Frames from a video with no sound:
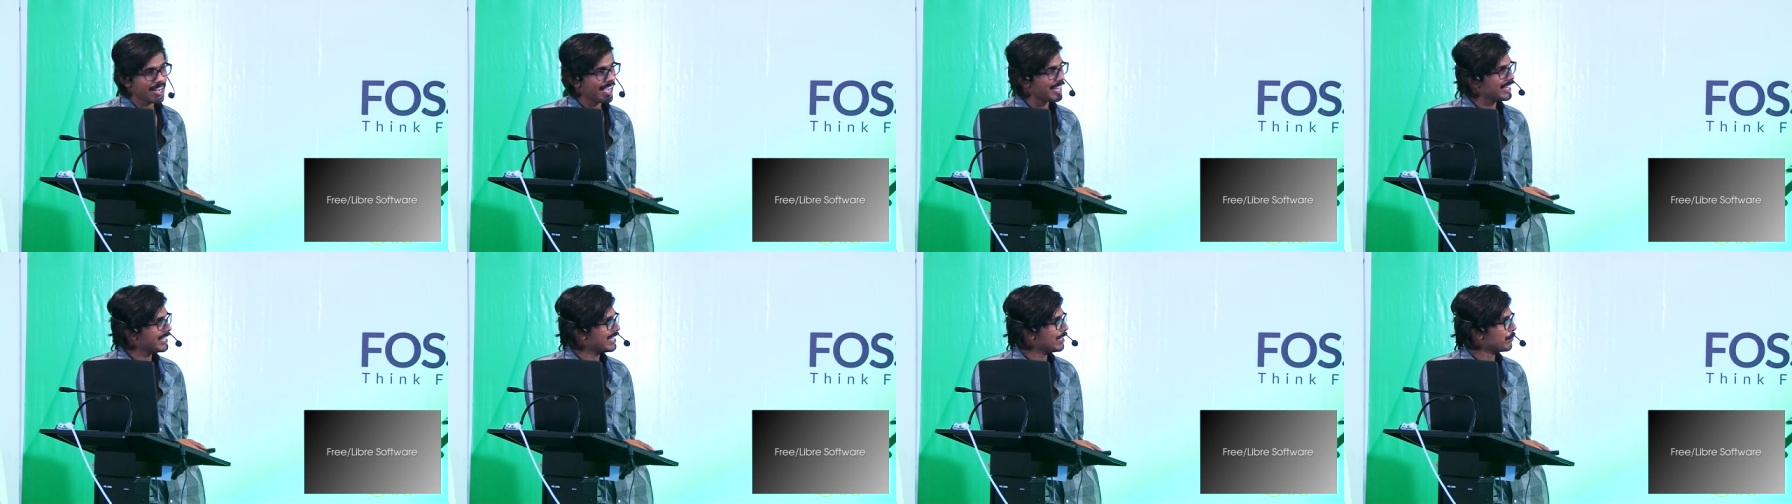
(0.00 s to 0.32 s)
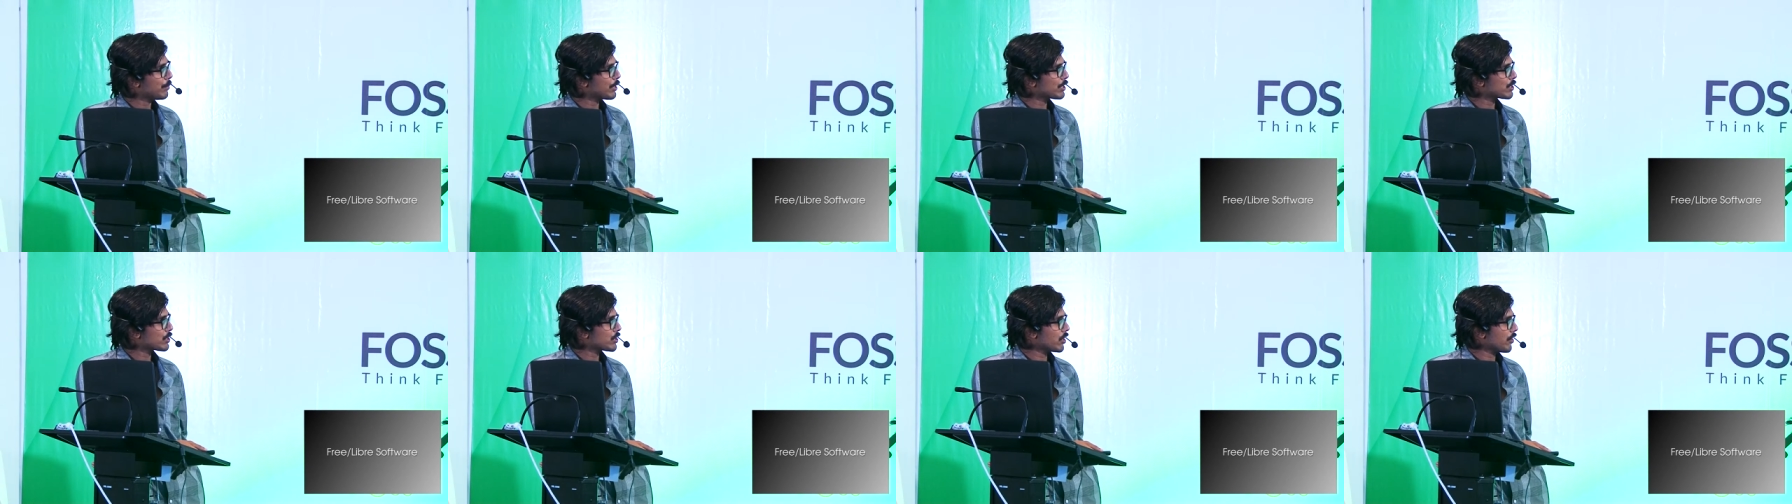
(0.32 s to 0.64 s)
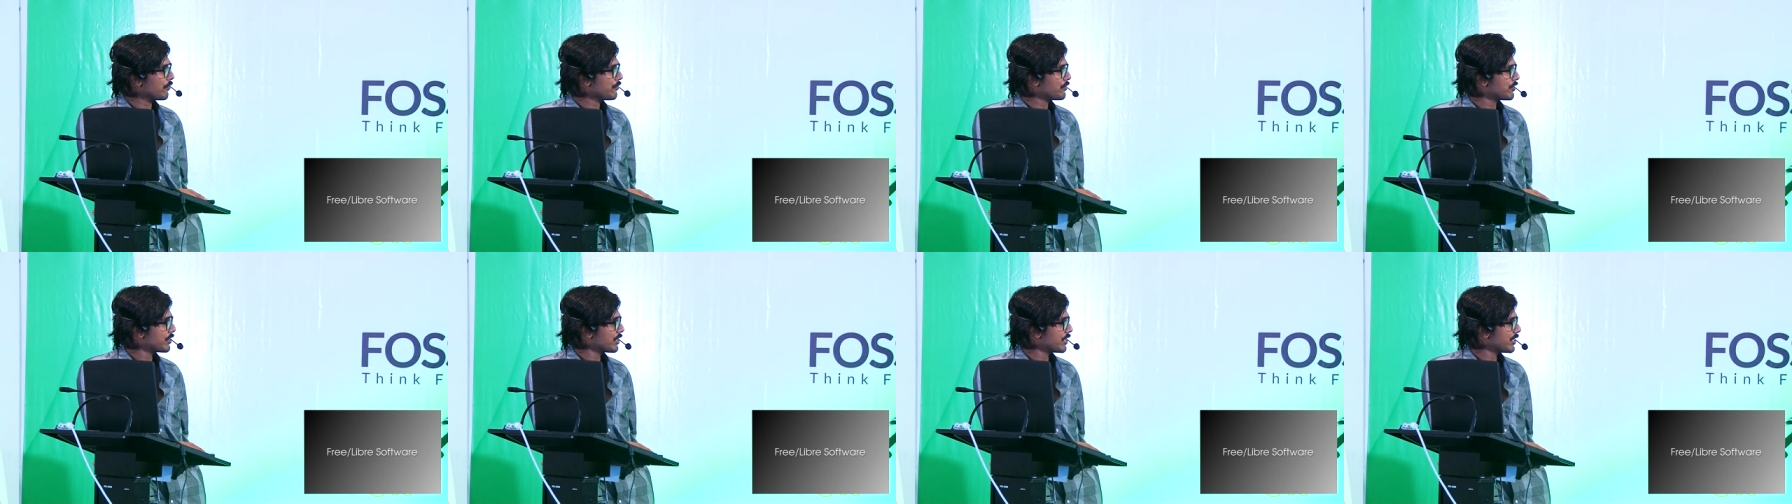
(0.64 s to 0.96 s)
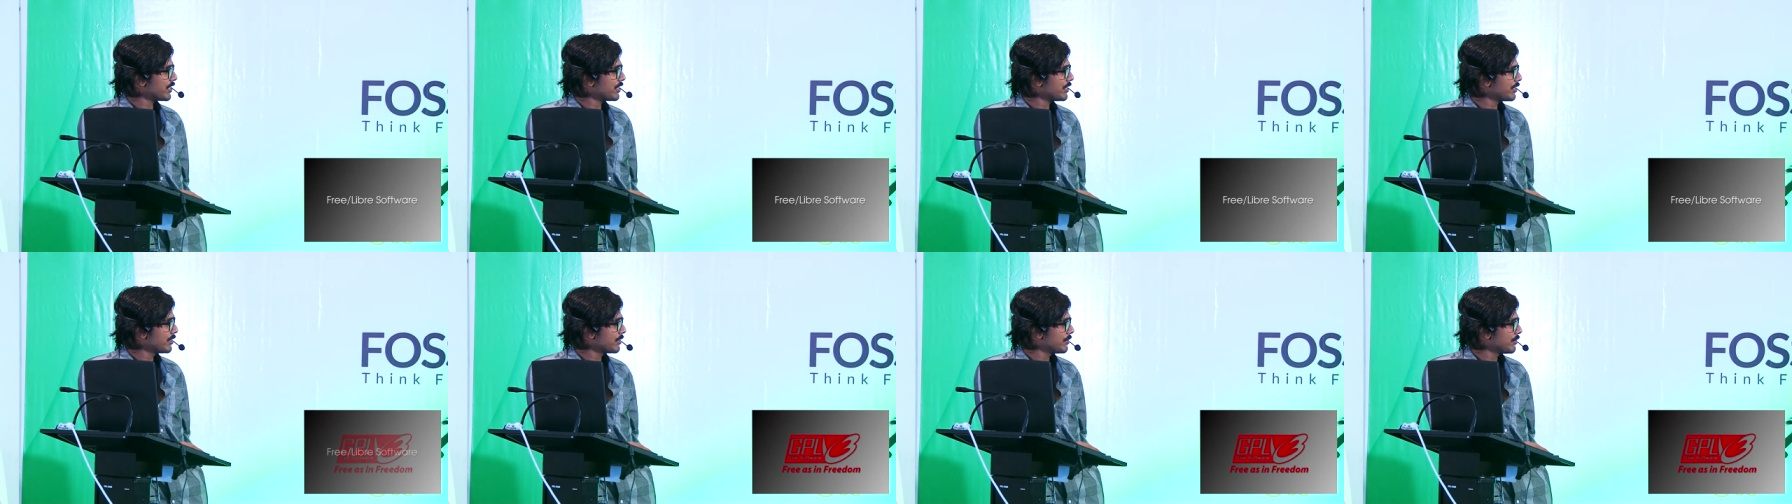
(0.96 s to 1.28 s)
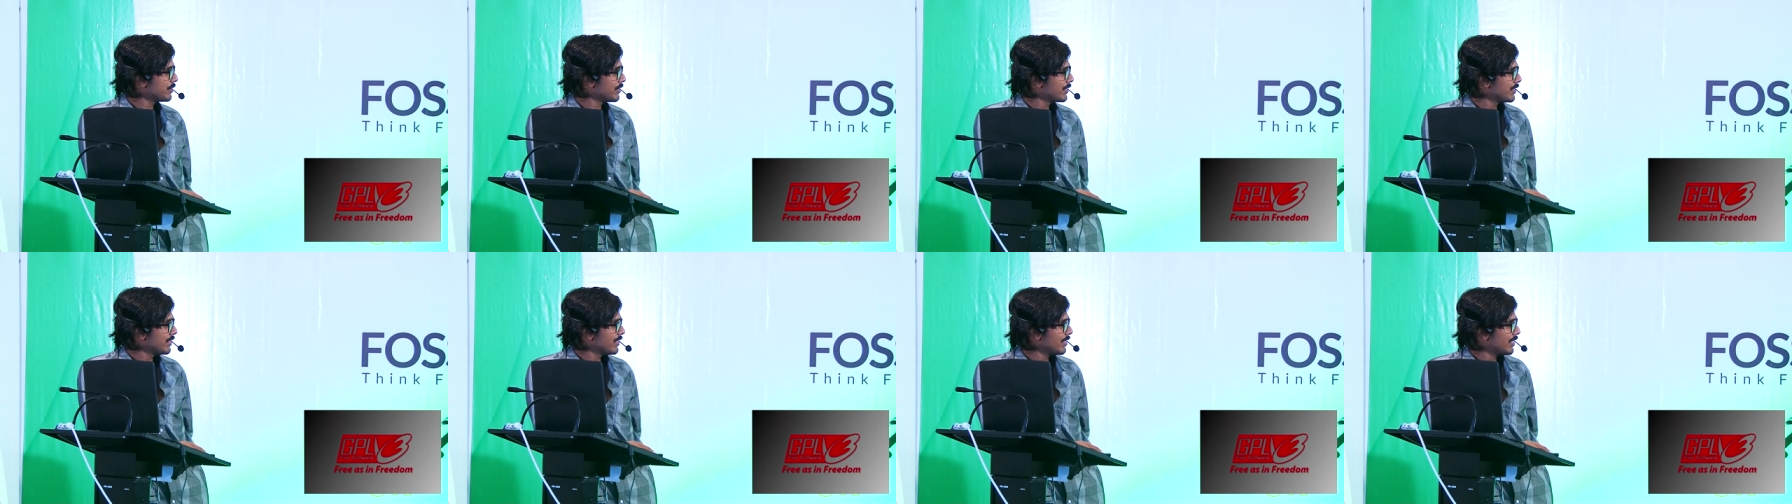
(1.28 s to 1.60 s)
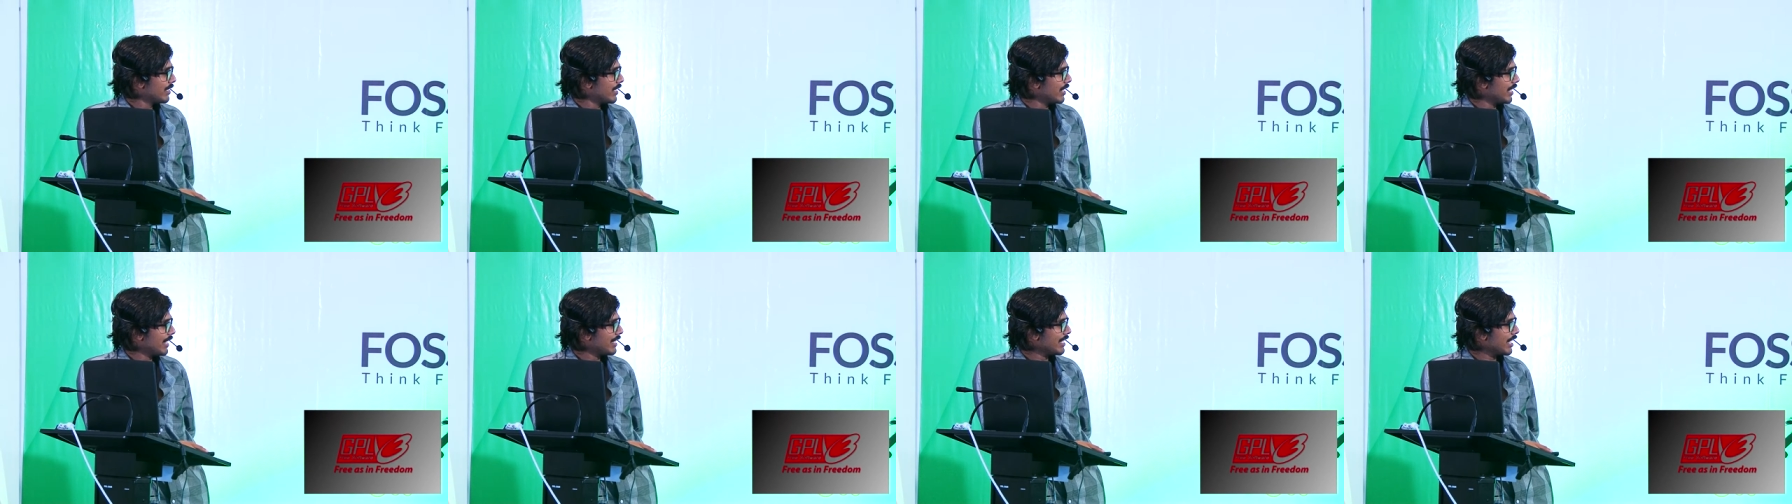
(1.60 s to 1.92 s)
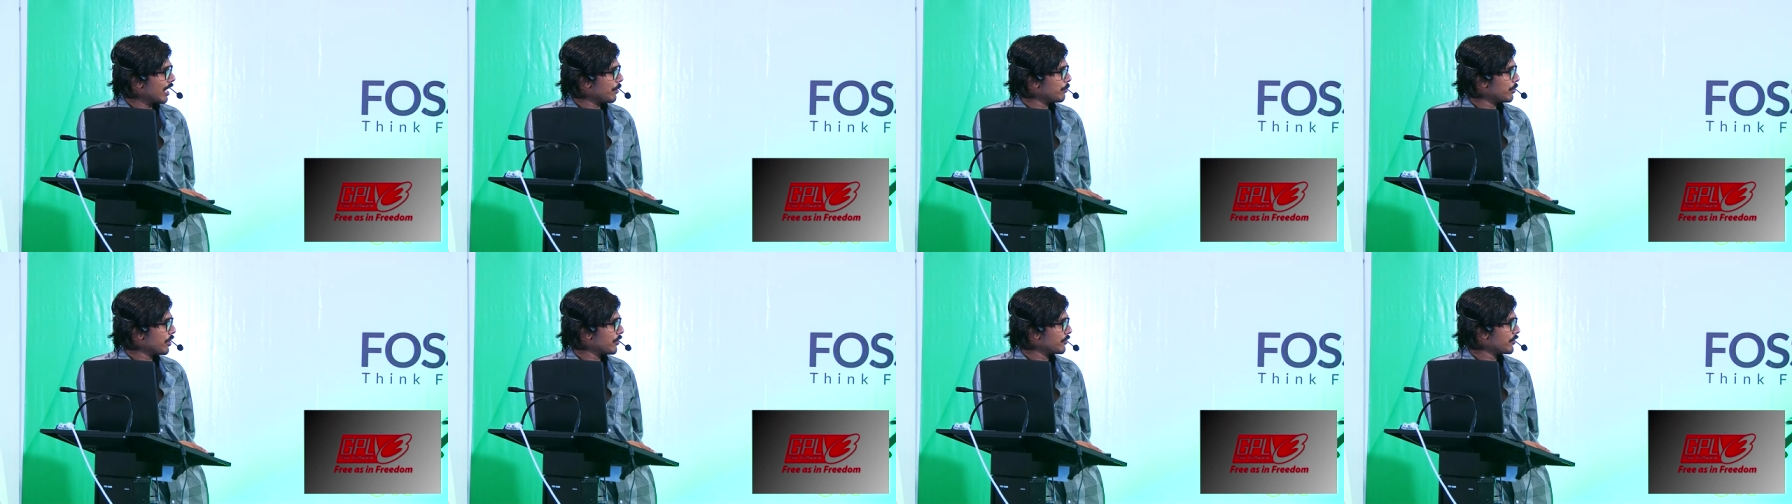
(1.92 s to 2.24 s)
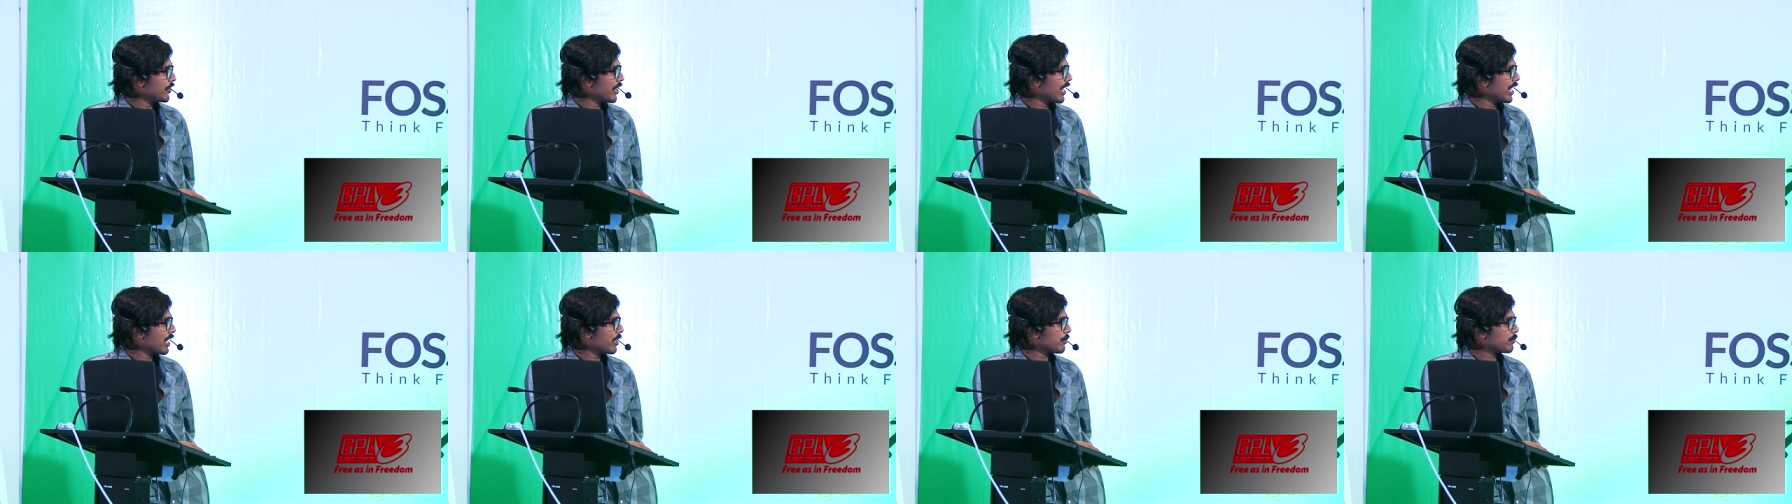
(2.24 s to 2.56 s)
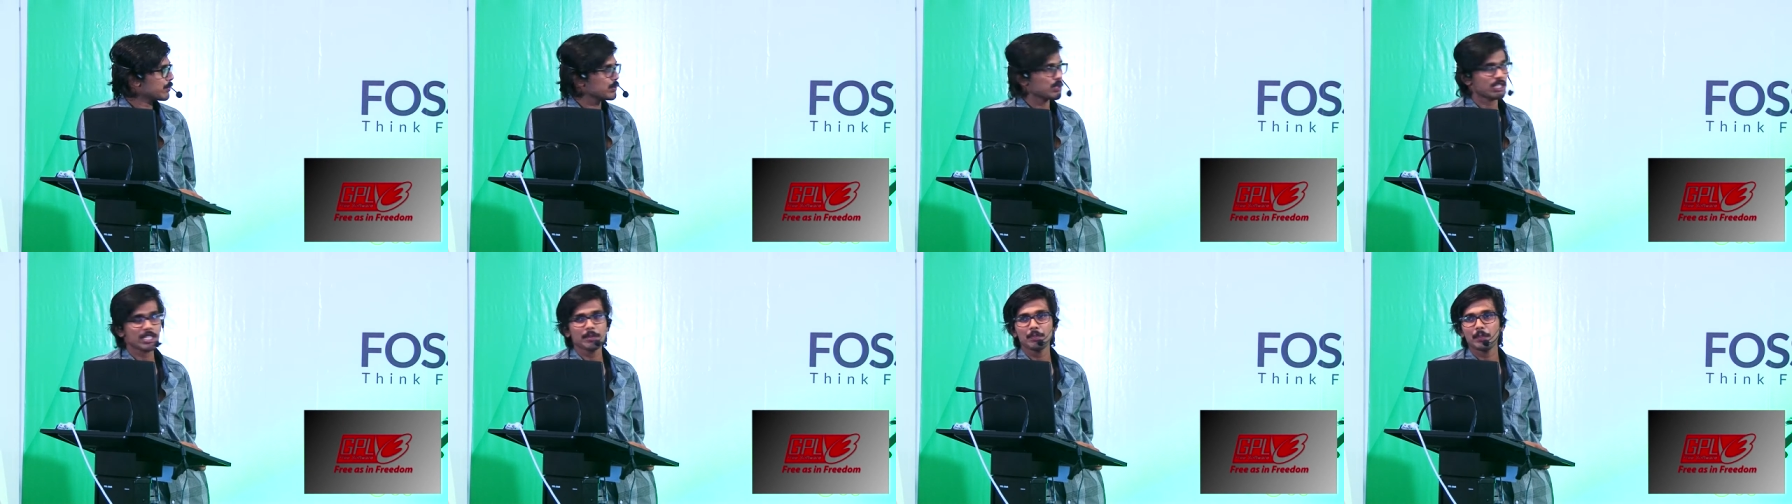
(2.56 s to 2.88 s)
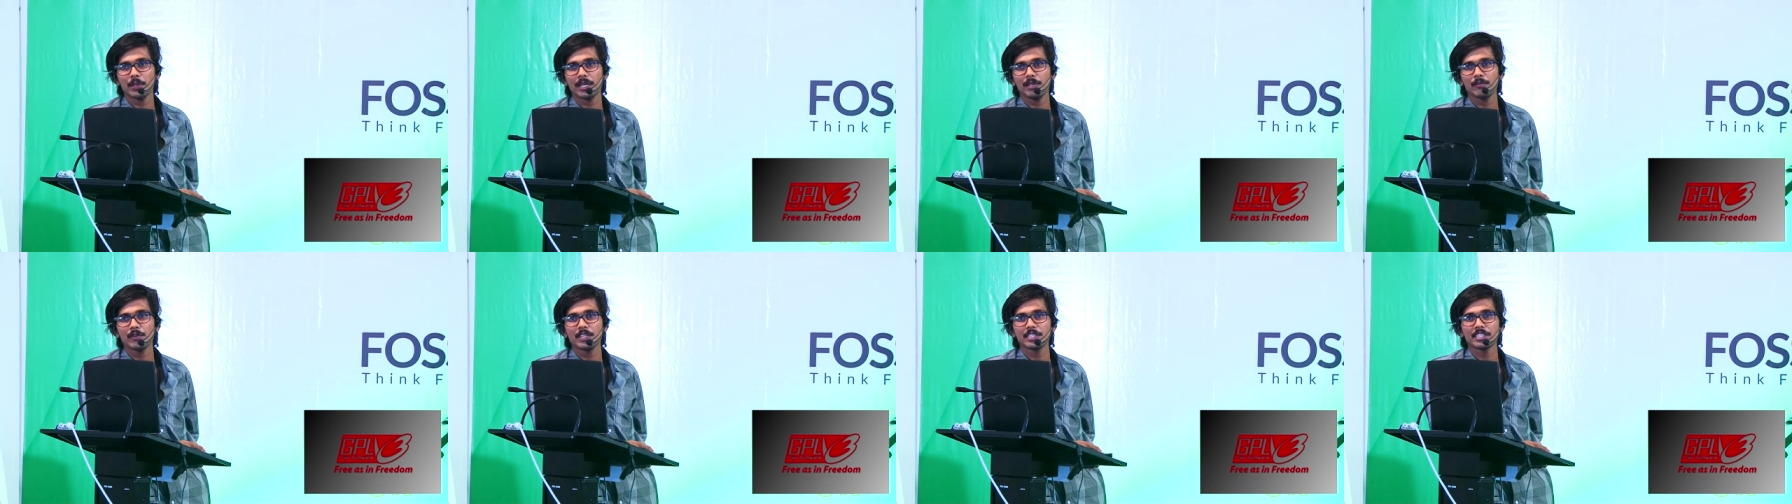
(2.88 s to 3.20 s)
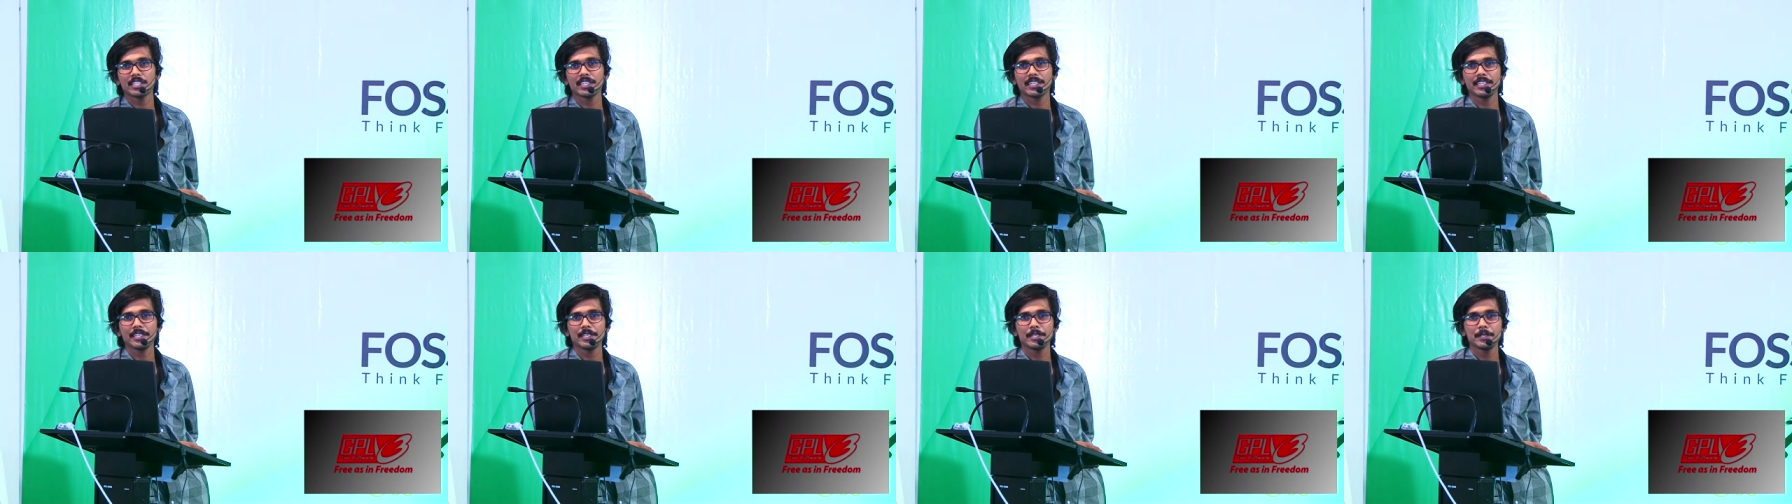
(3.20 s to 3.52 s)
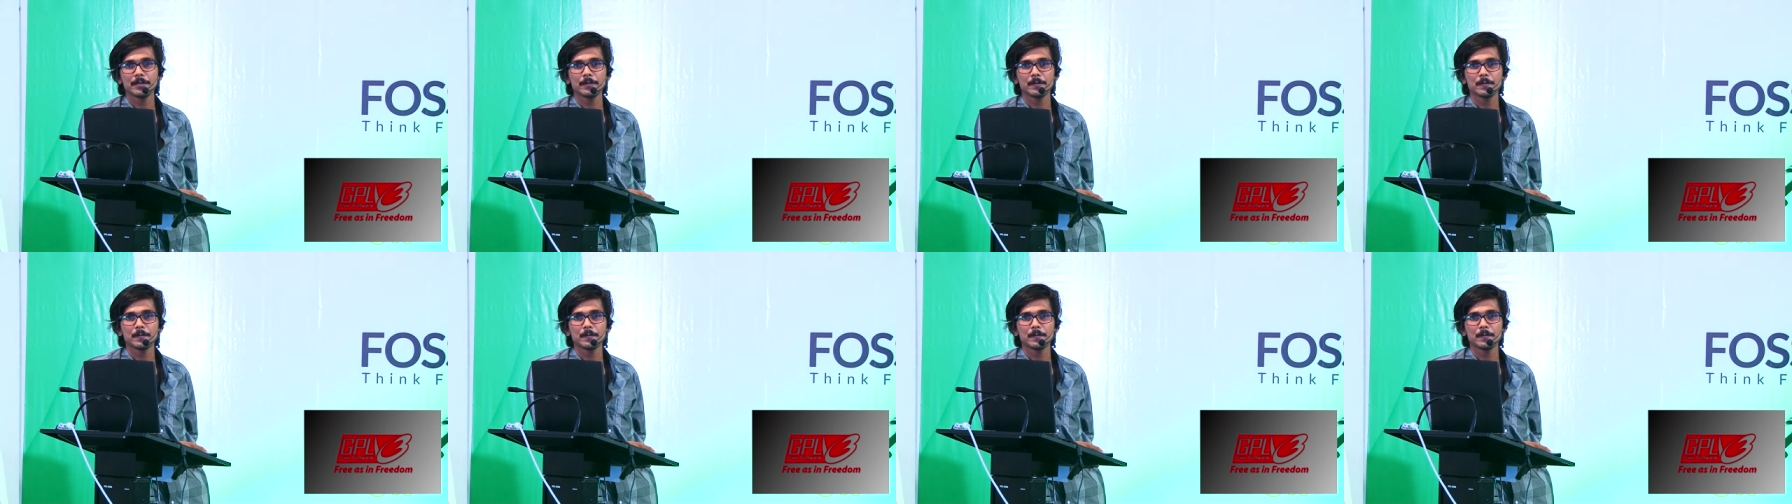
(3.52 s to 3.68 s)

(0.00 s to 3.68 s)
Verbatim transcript: and liberal software. And how many of you heard of GPL v3?